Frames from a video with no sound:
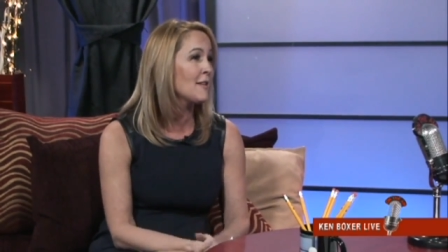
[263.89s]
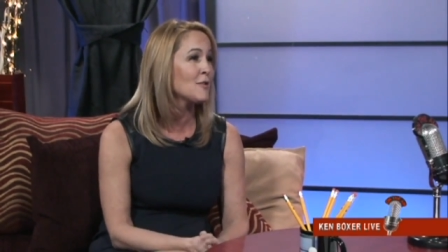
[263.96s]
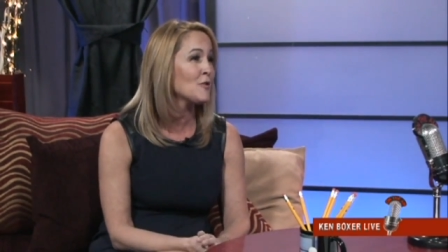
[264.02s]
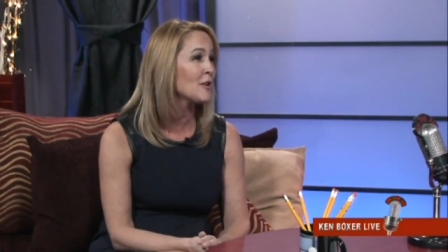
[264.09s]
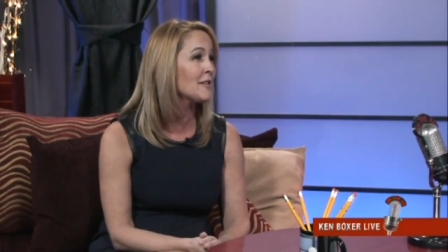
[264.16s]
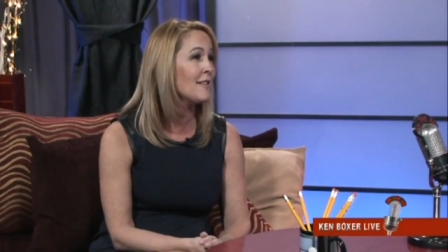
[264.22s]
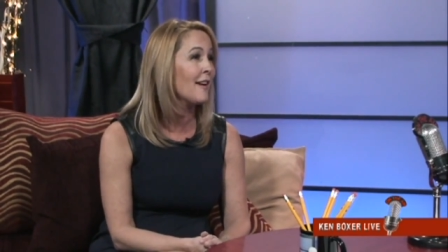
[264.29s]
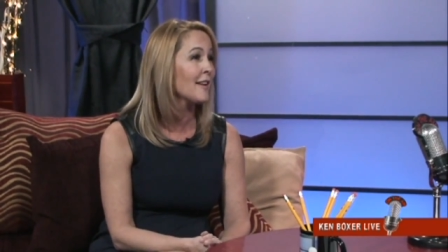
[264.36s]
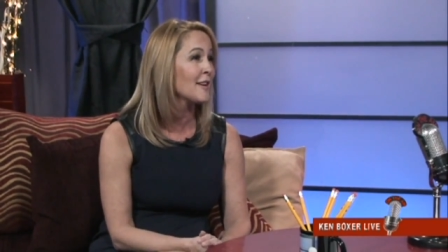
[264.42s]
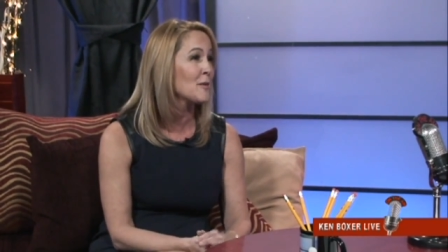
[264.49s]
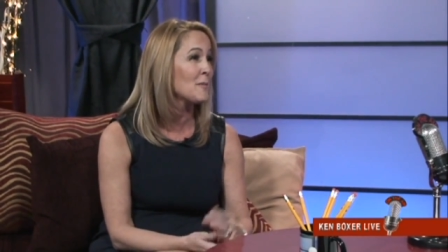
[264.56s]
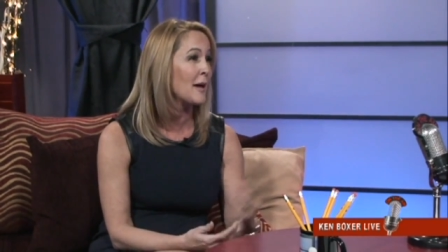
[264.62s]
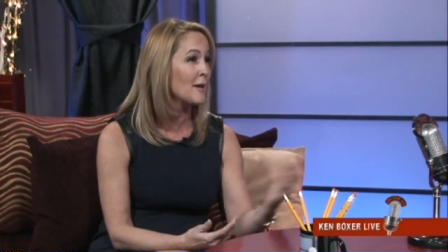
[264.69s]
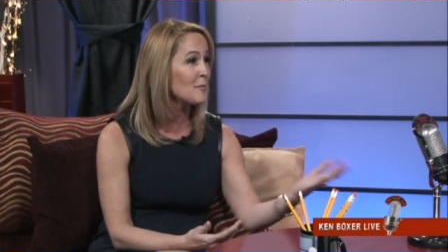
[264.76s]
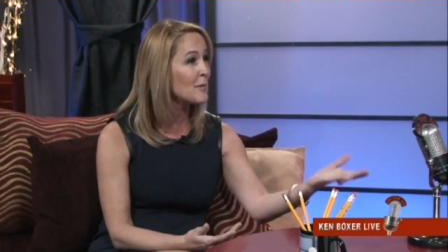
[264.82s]
enjoy talking
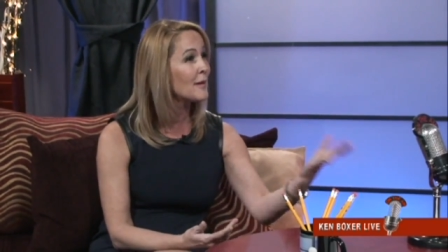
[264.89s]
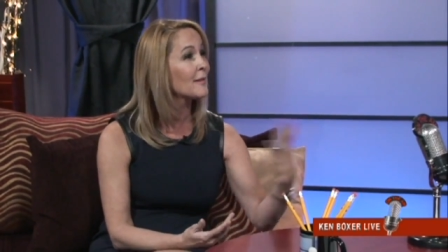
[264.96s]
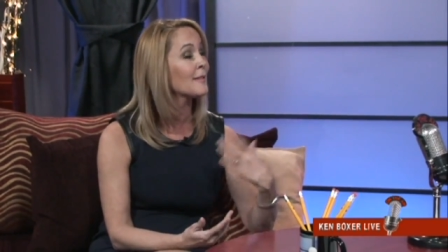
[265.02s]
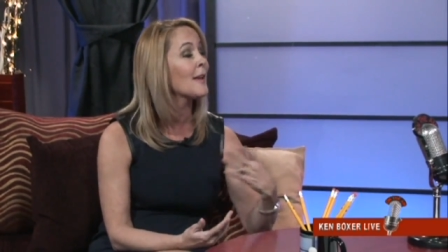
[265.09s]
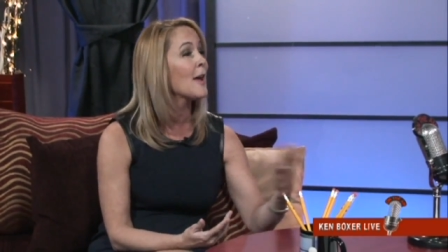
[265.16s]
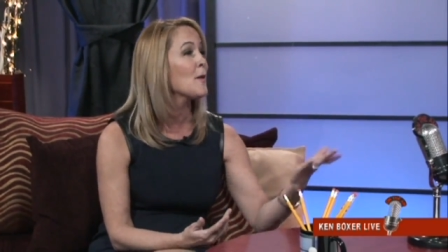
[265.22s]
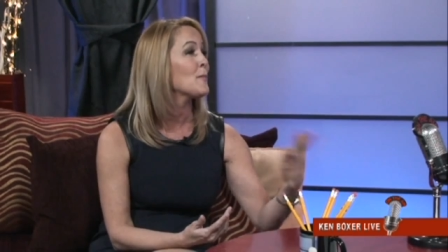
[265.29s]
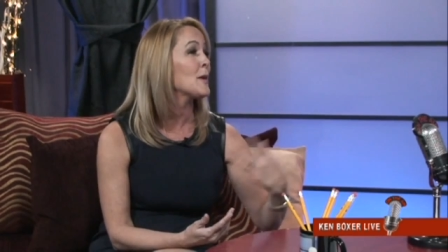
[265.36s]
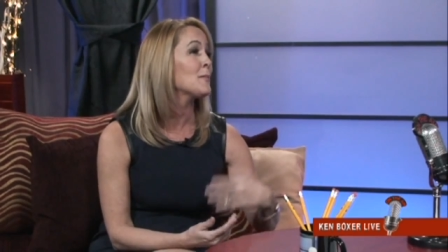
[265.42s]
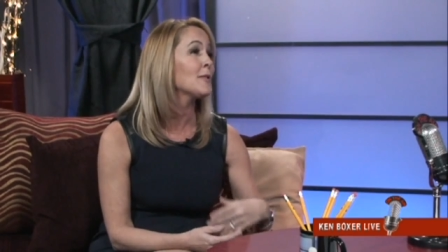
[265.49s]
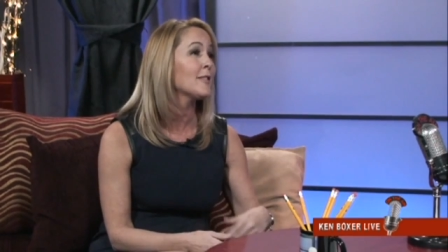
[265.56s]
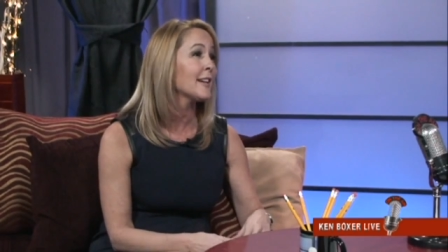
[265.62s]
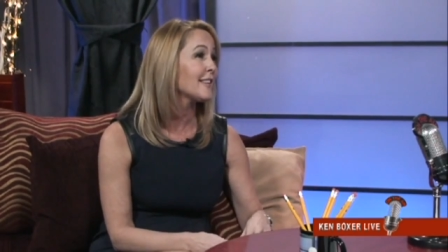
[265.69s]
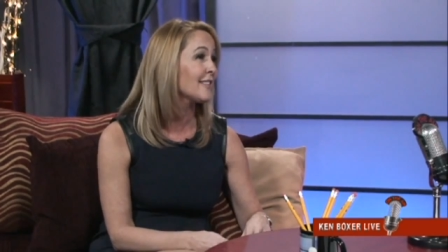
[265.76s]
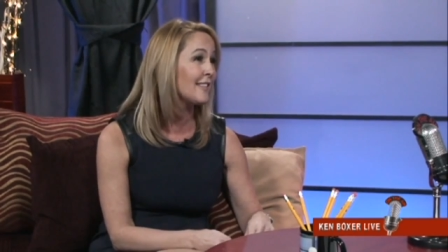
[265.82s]
about it because people
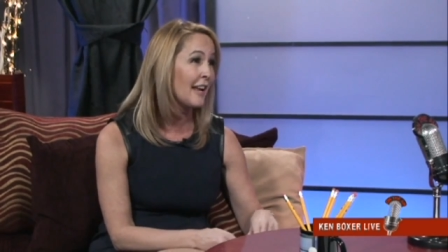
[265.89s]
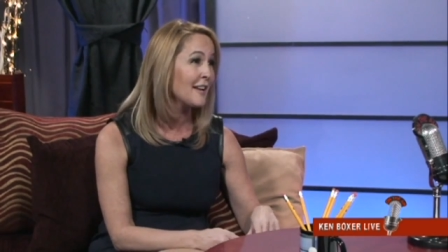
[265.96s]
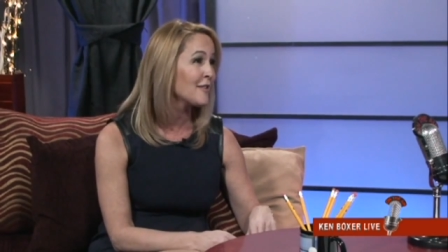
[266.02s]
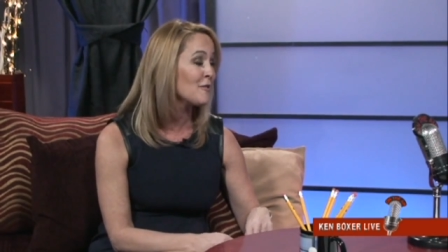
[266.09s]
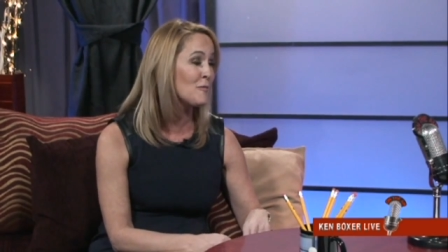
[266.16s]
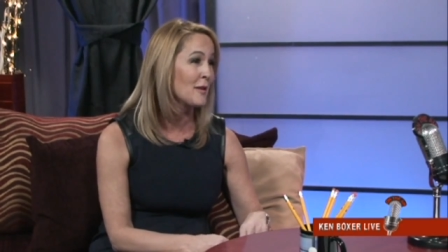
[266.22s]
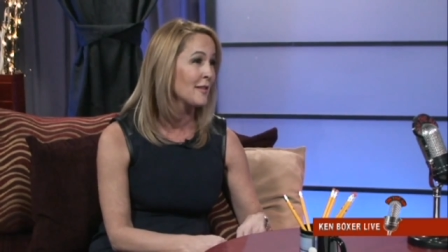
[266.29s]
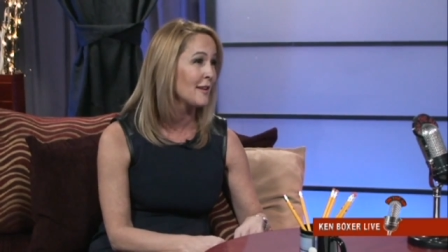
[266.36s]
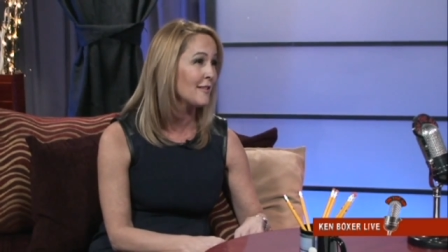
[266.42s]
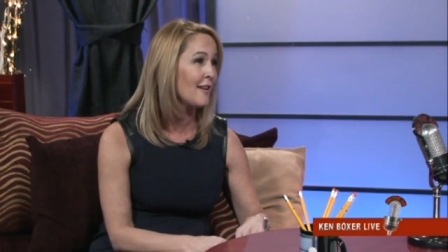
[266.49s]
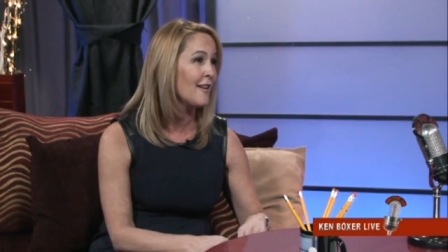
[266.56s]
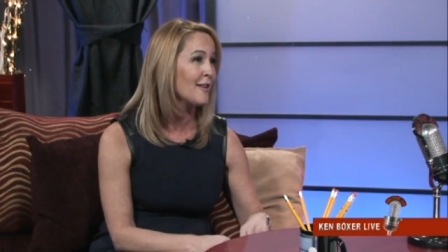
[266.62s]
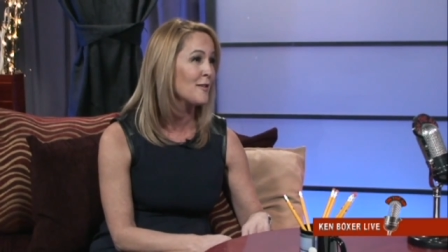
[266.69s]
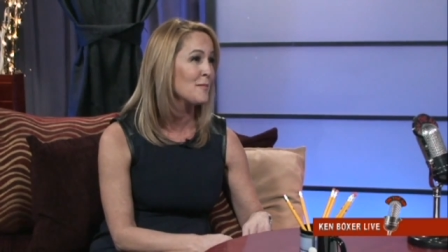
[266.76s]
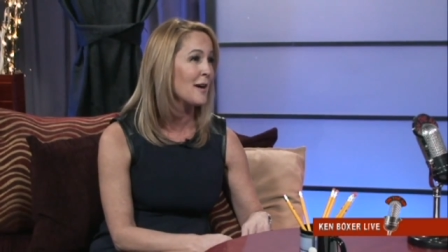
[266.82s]
are excited when they
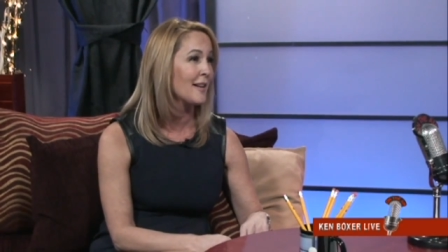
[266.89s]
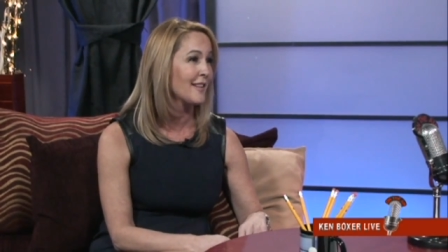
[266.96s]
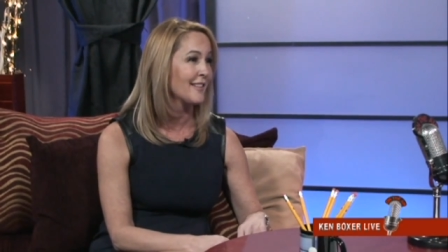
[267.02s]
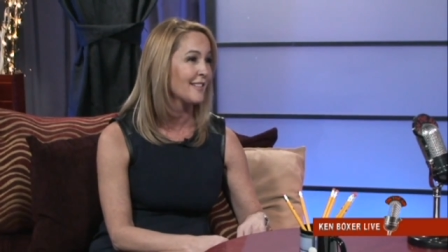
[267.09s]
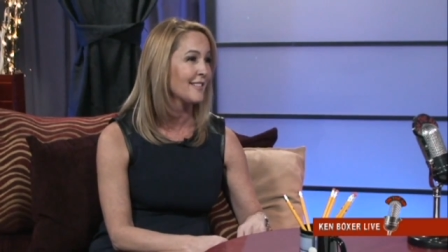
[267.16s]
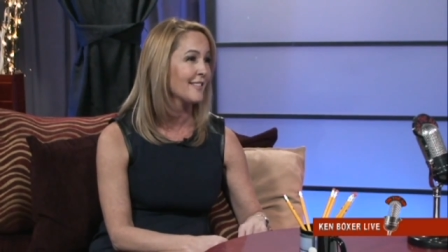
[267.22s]
talk about it